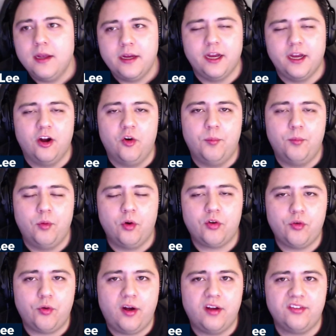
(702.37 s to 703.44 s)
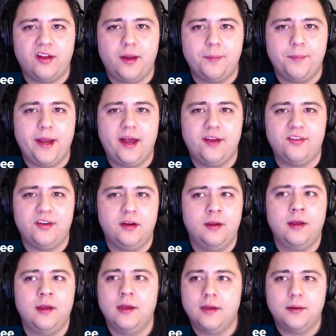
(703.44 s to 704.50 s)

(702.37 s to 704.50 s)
You know, more cross-lot passing,